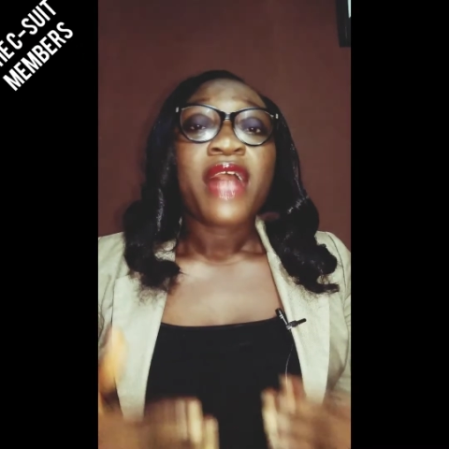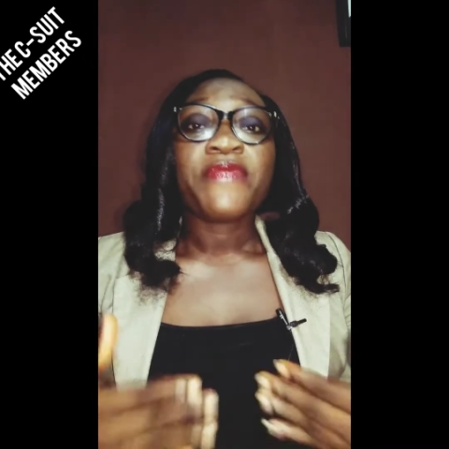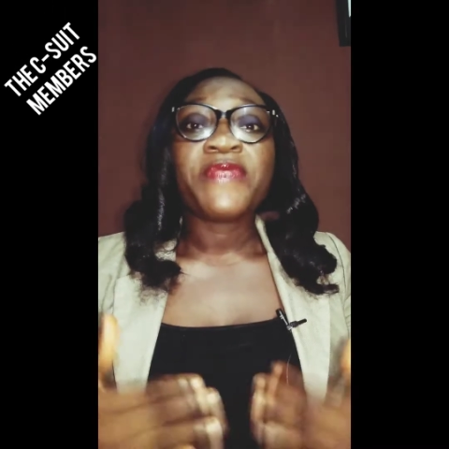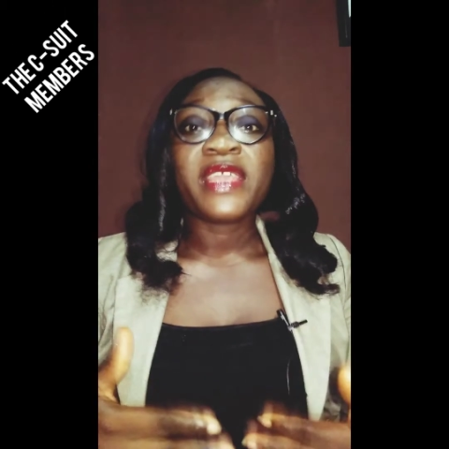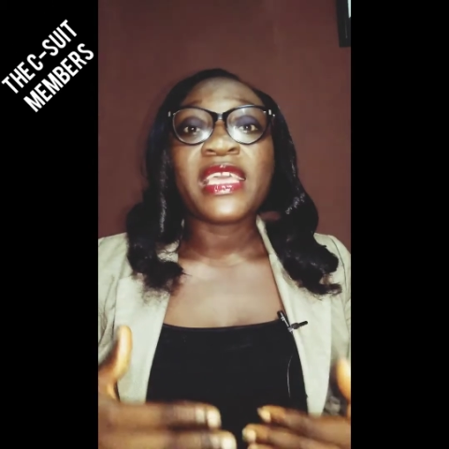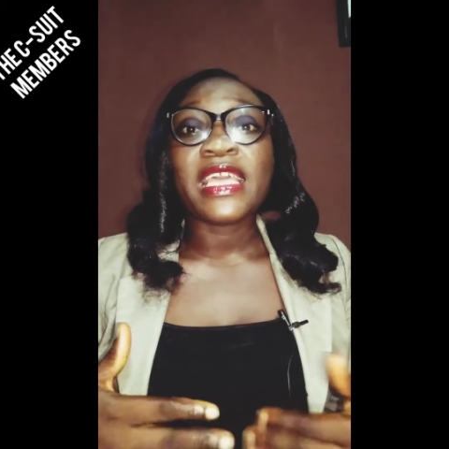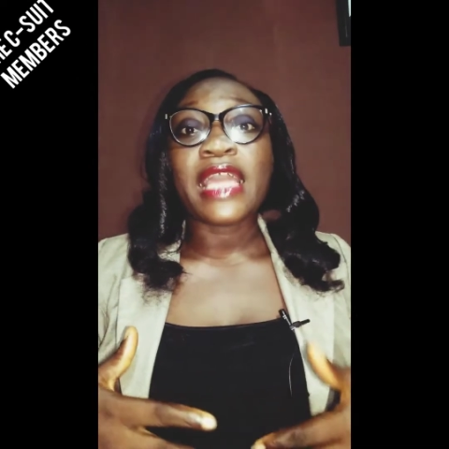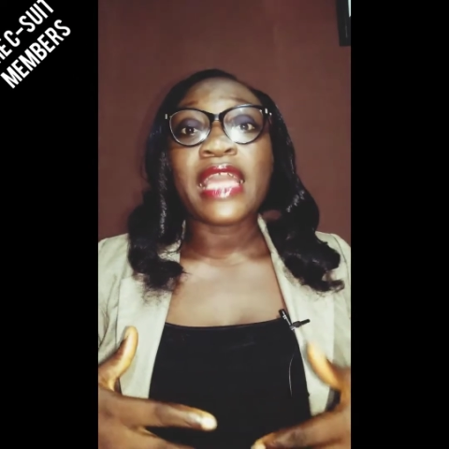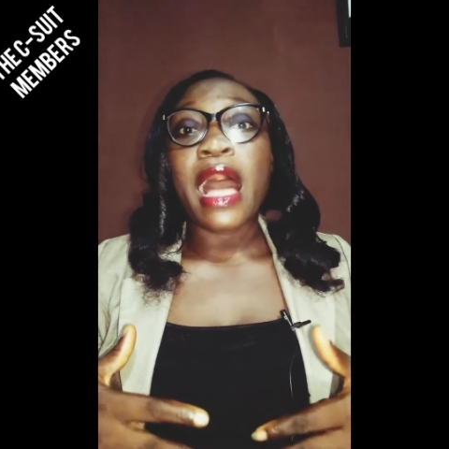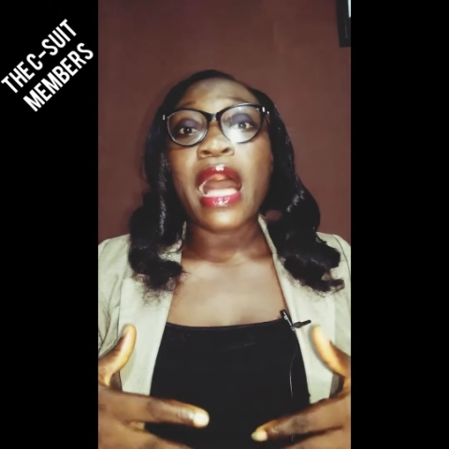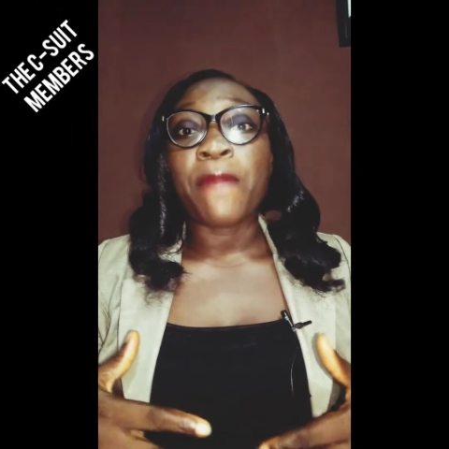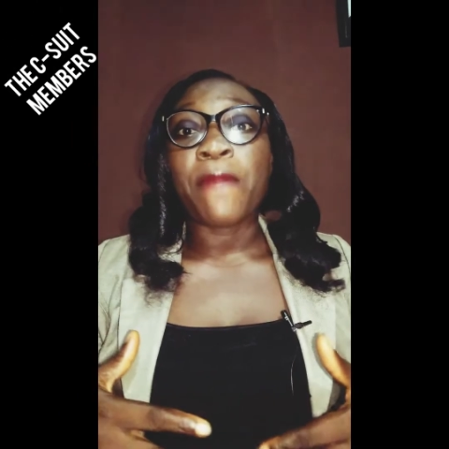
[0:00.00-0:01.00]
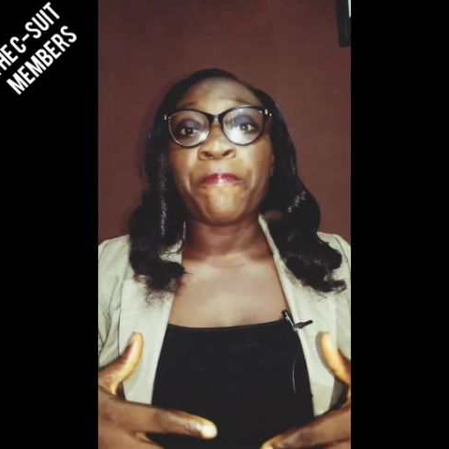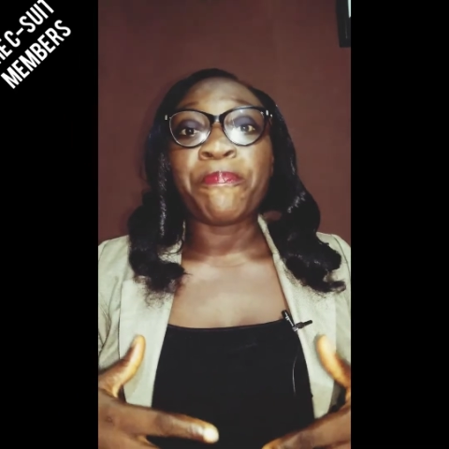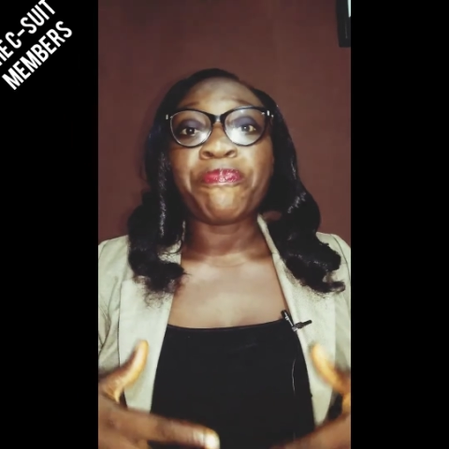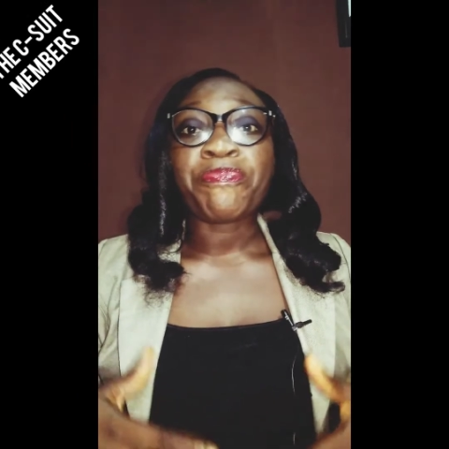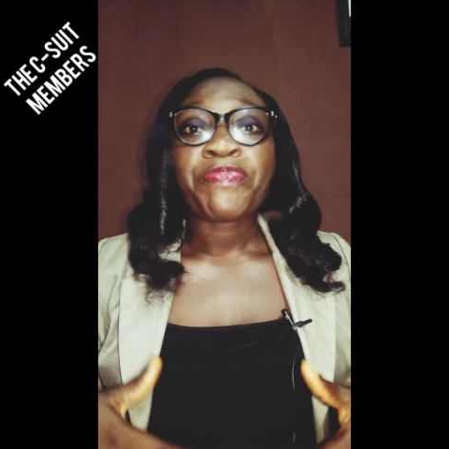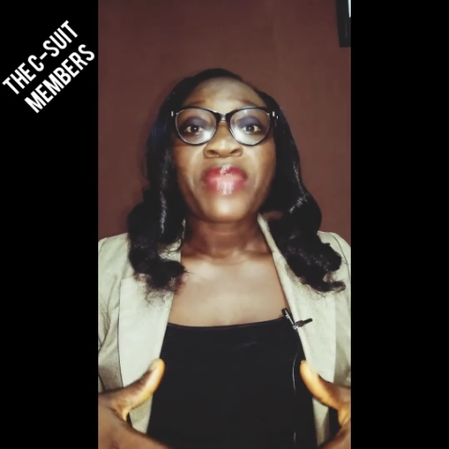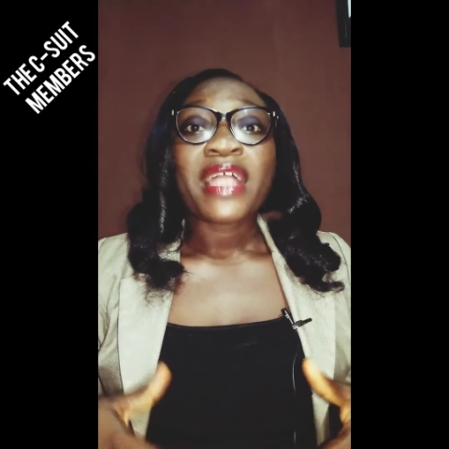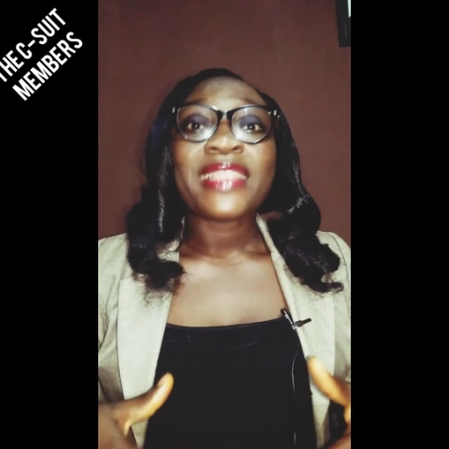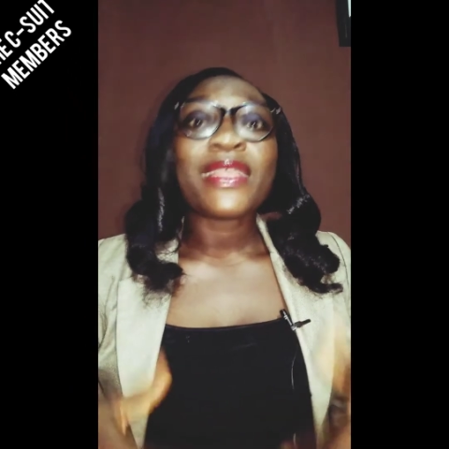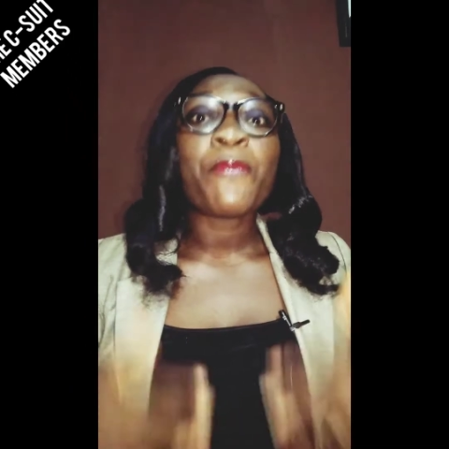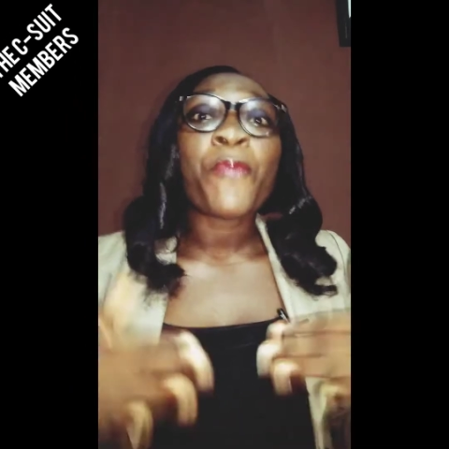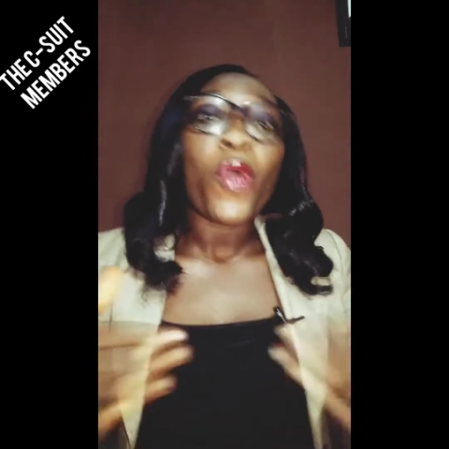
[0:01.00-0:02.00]

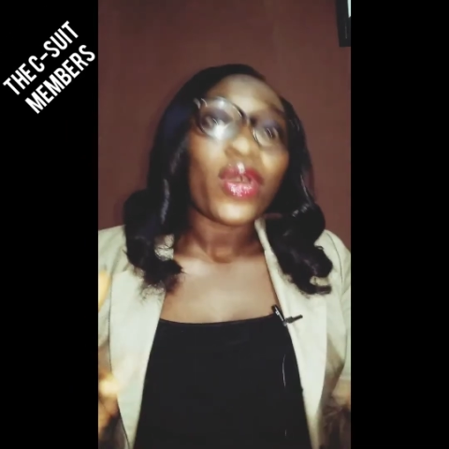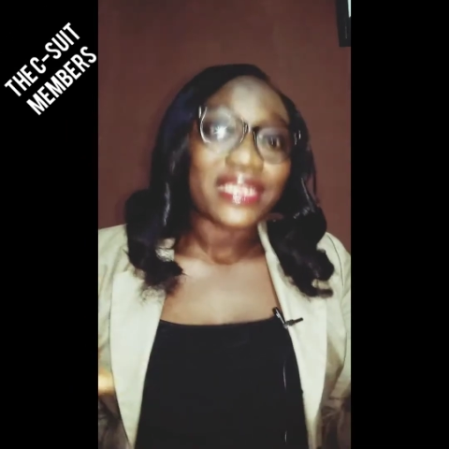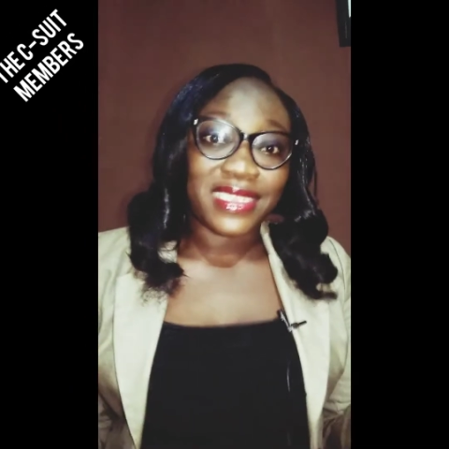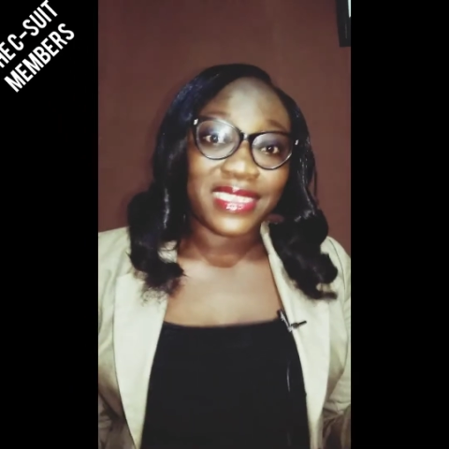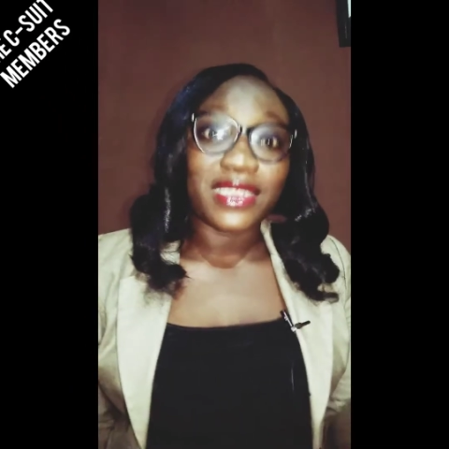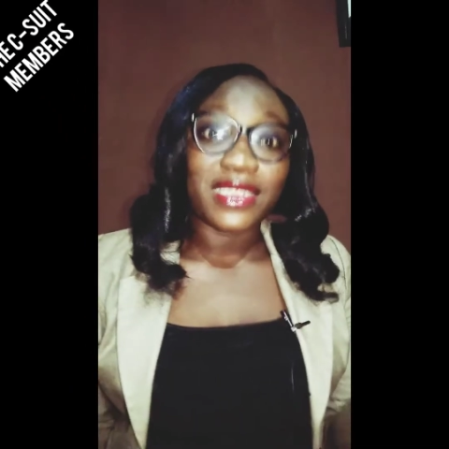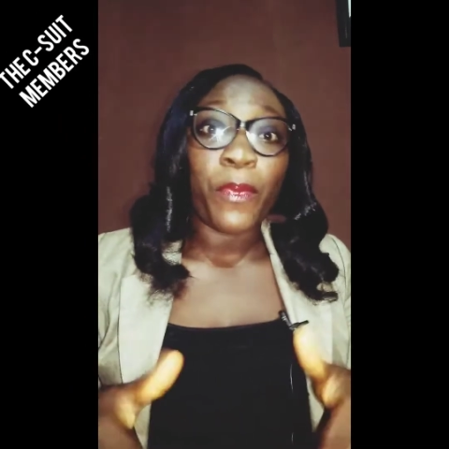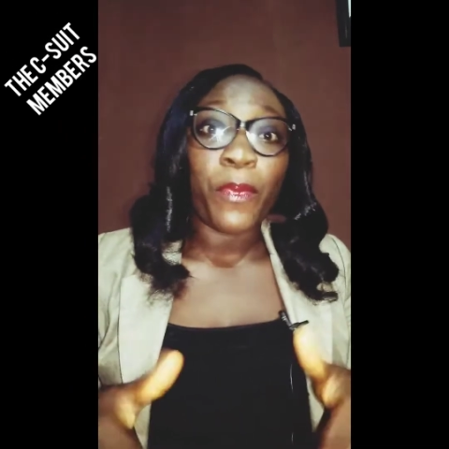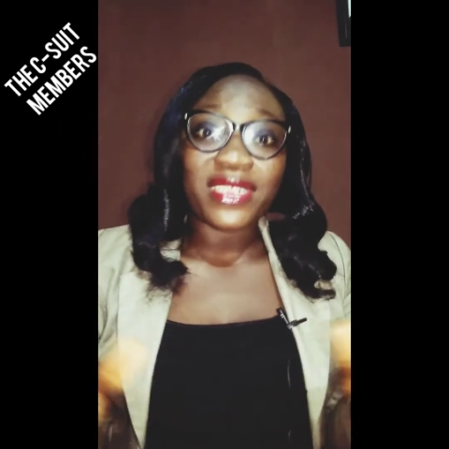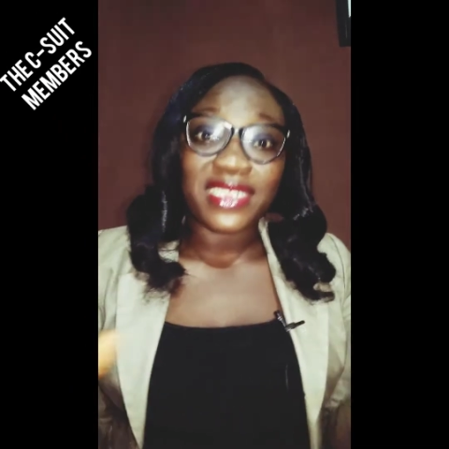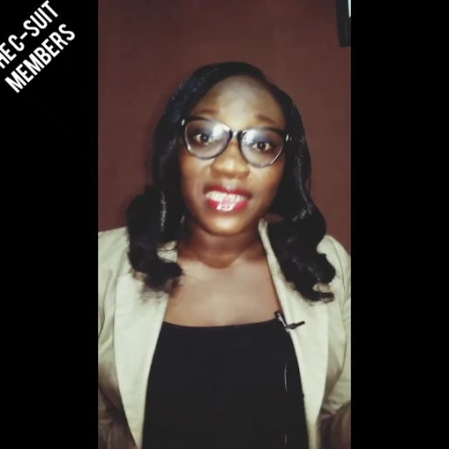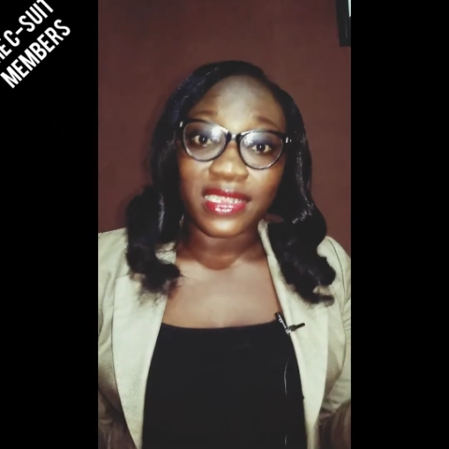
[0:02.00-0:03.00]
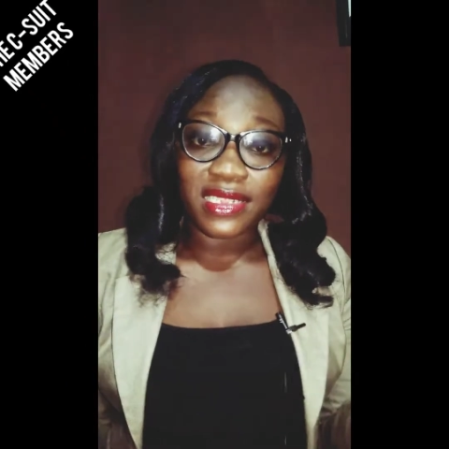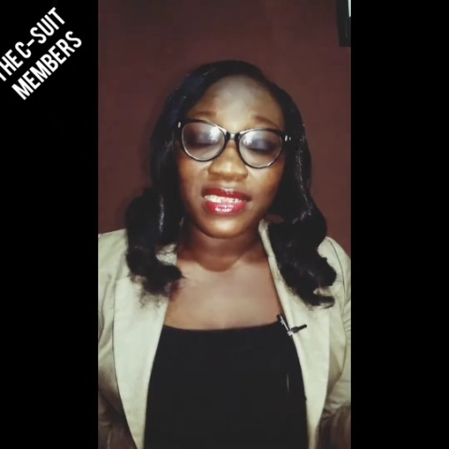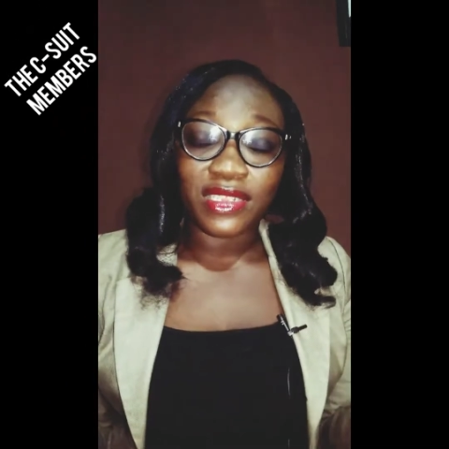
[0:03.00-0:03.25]
the bosses,